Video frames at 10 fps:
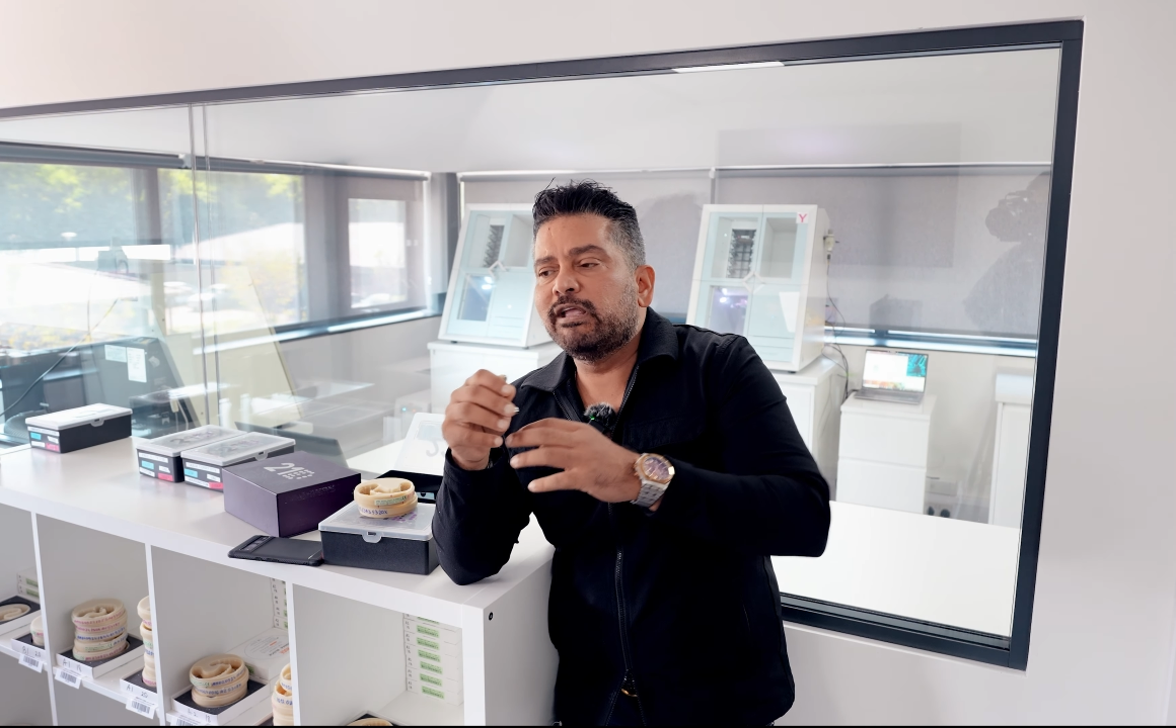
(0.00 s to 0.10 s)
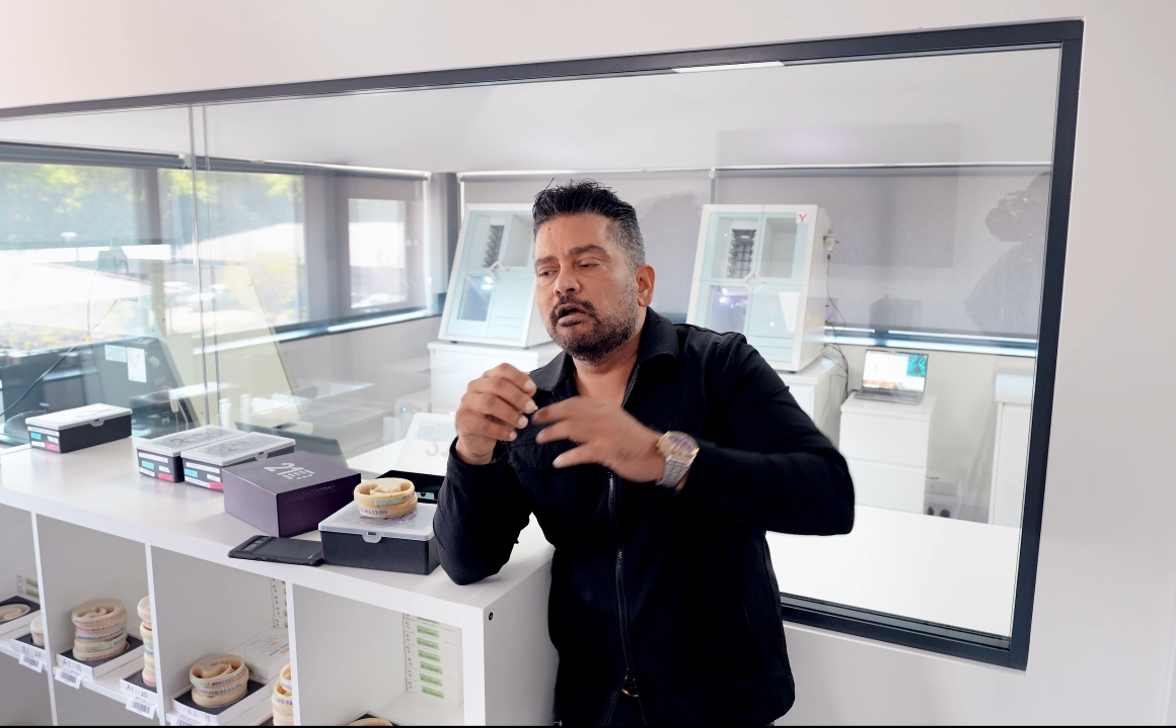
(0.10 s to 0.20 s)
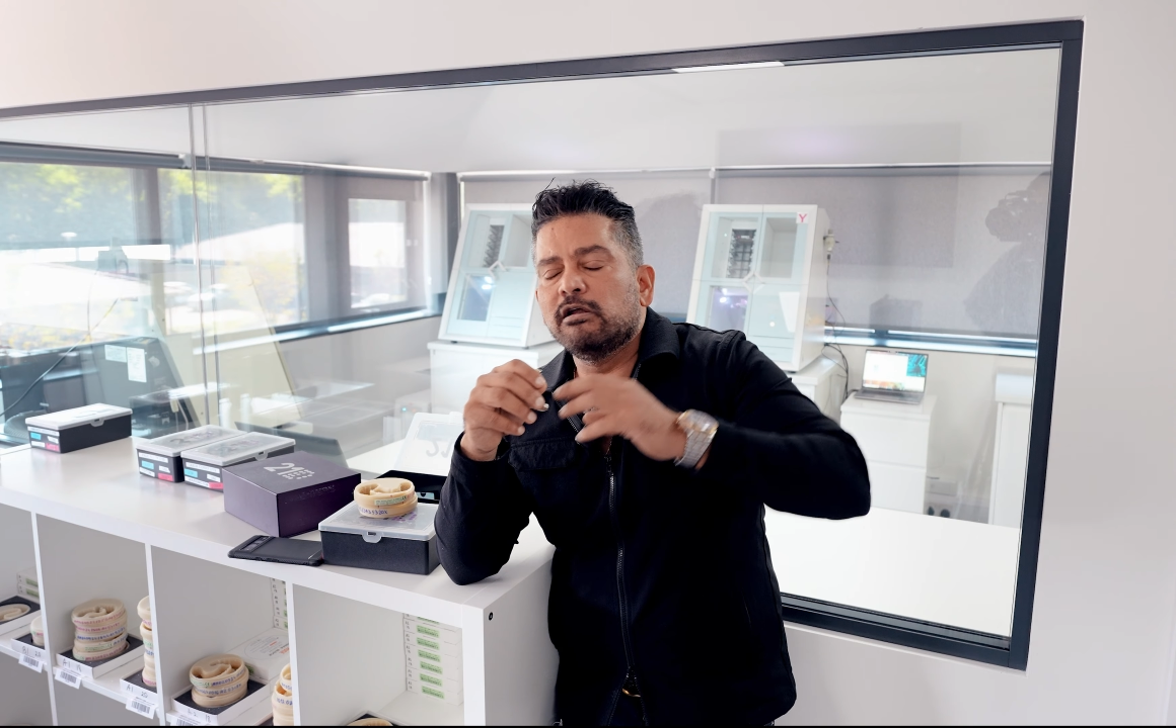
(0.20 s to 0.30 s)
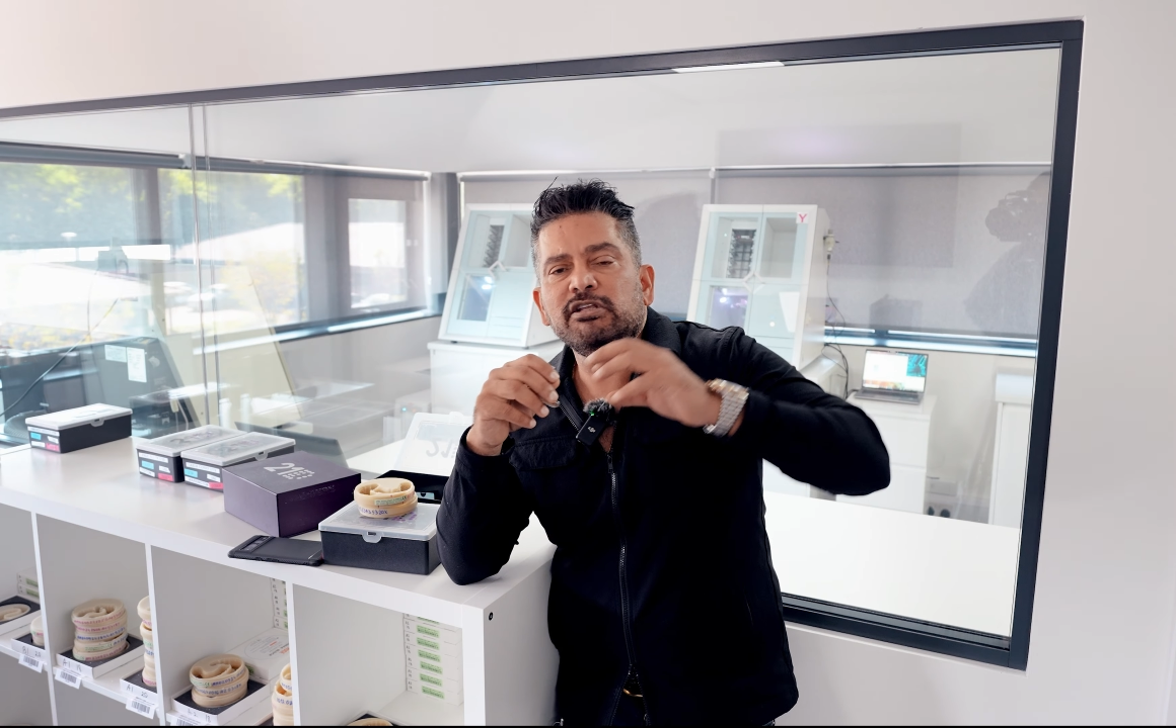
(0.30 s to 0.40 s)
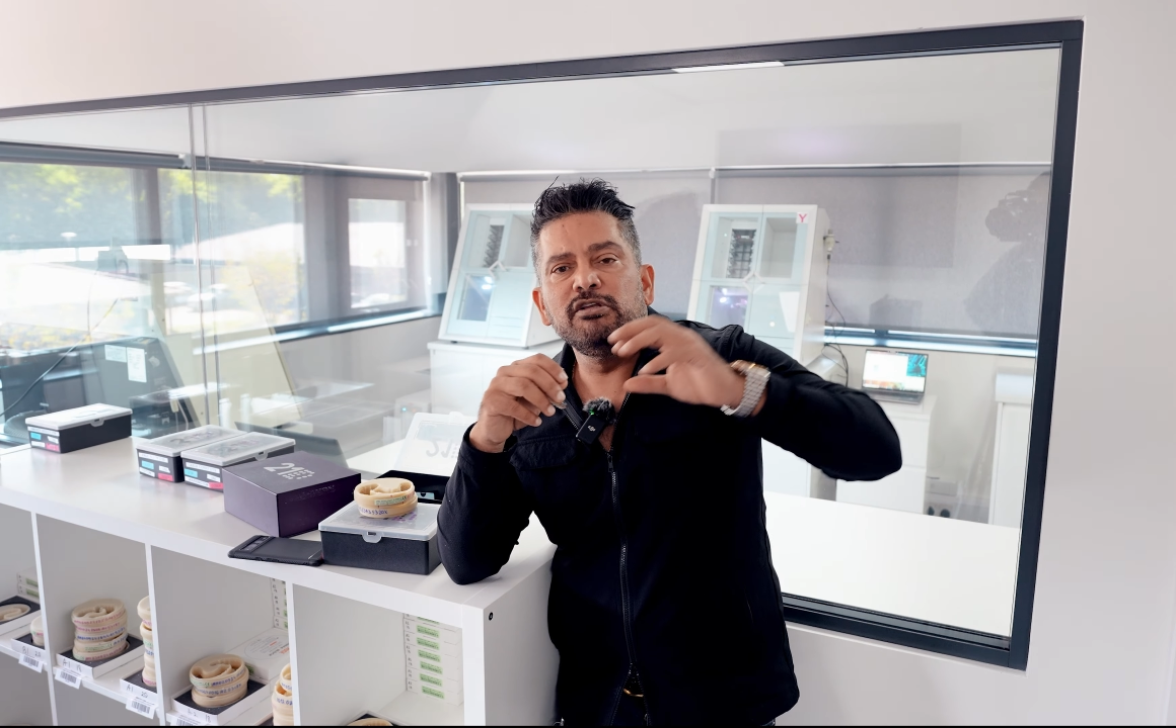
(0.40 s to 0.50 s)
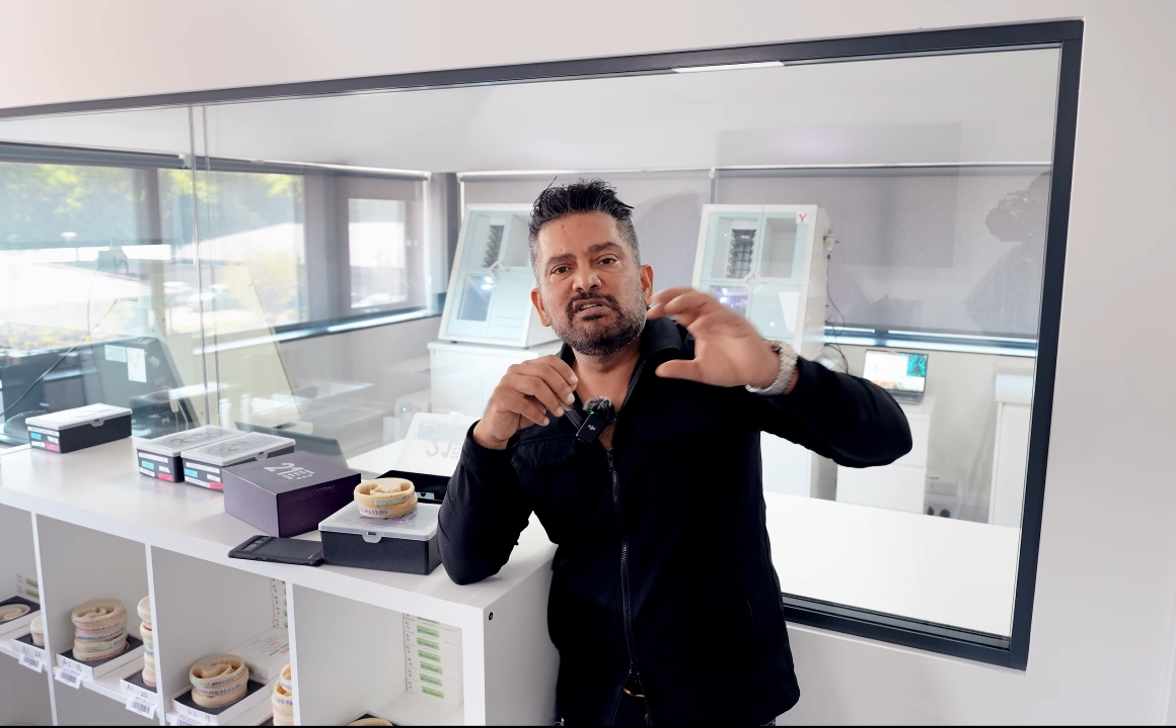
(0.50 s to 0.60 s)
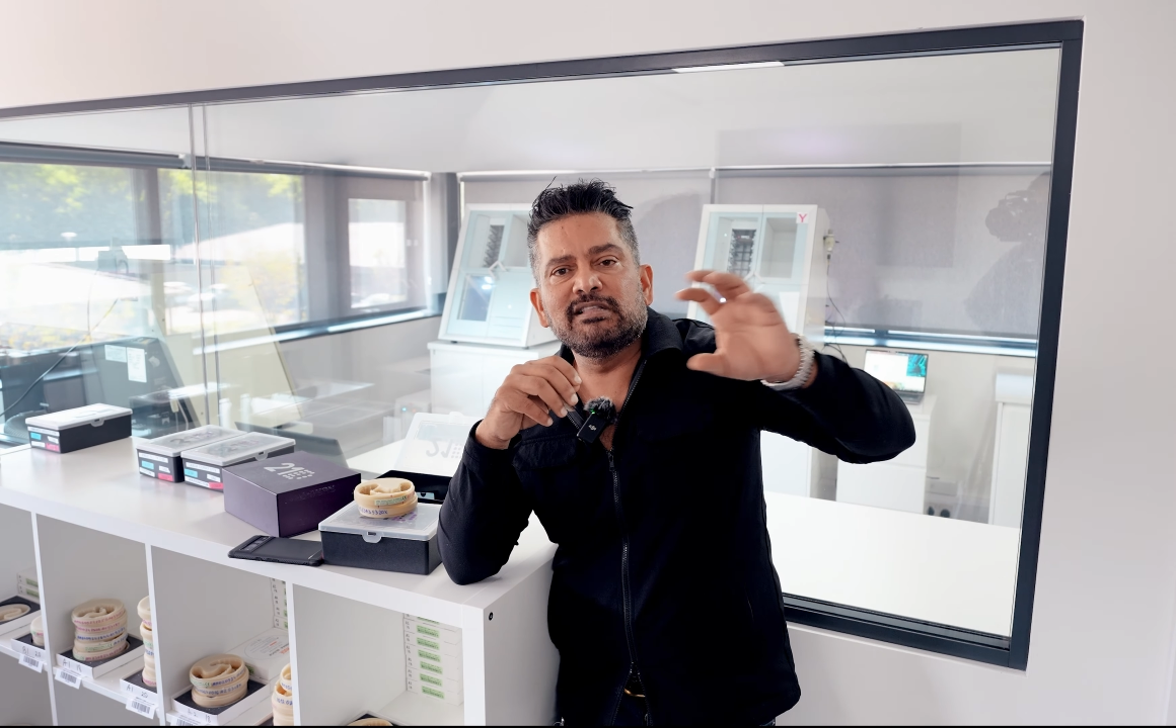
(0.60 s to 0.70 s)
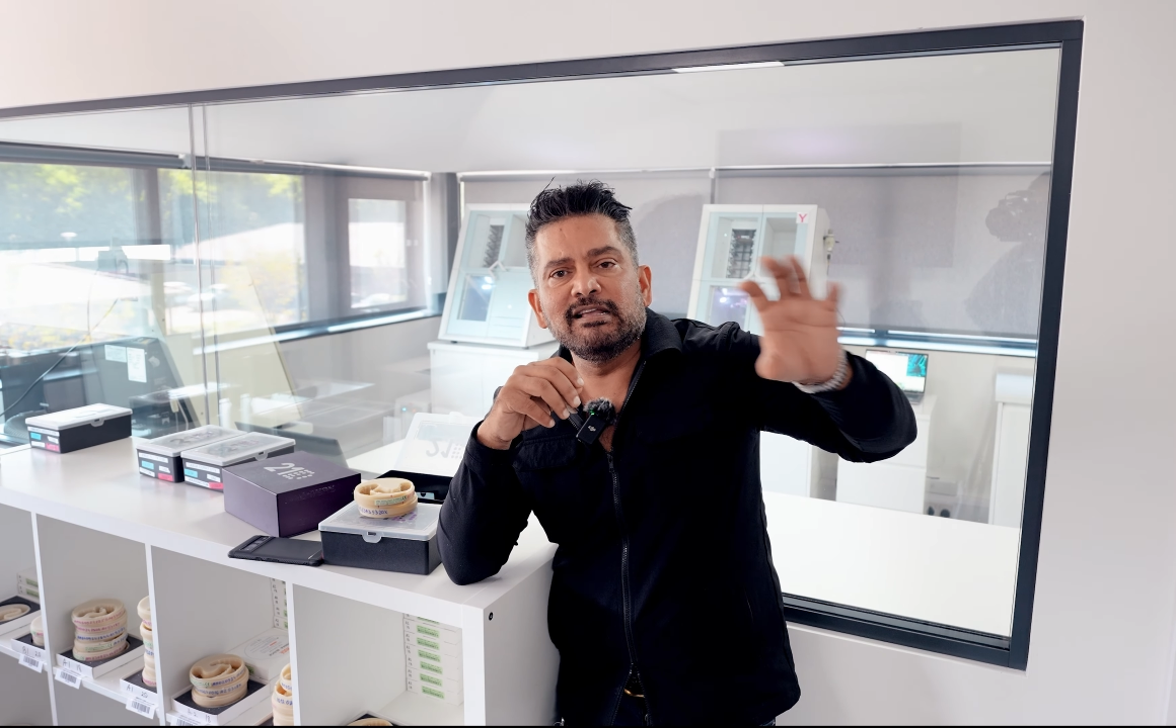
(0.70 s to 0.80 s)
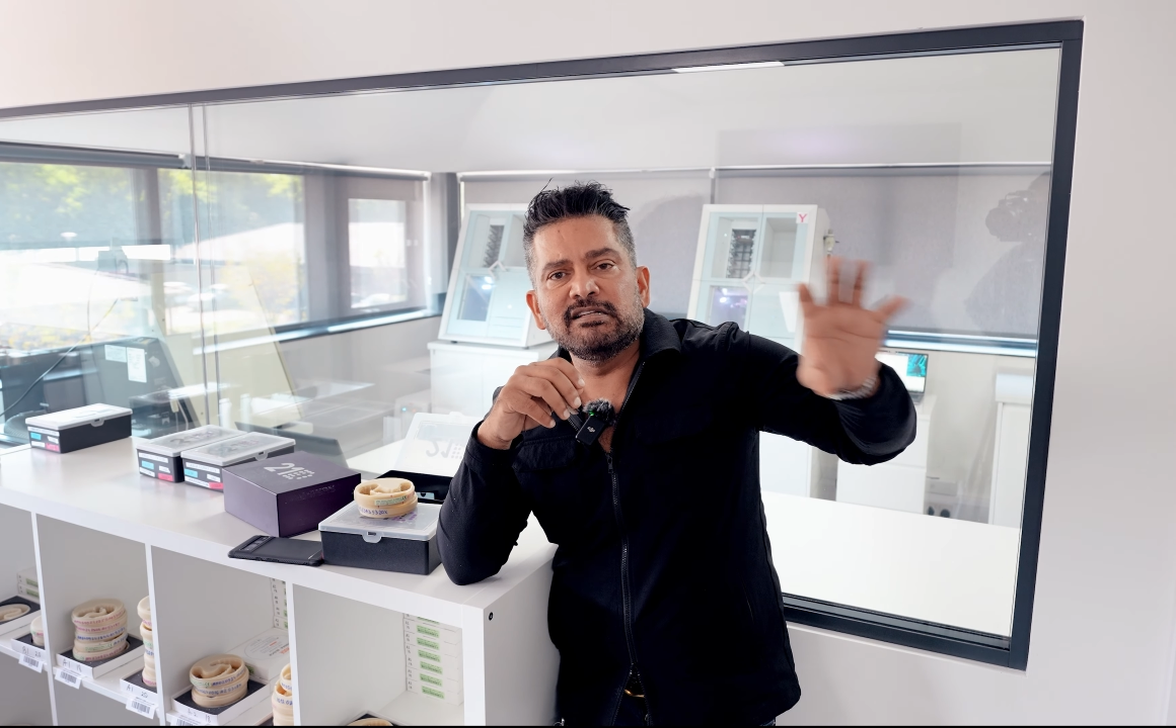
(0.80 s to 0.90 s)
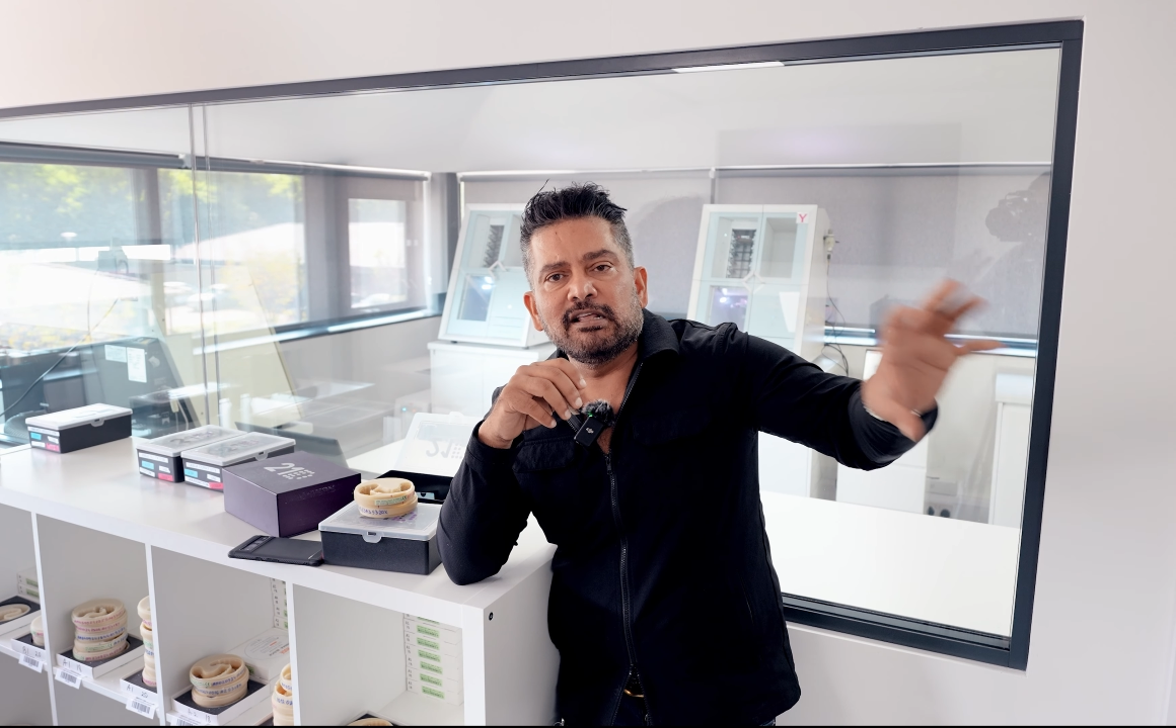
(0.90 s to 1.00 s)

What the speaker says: can't use things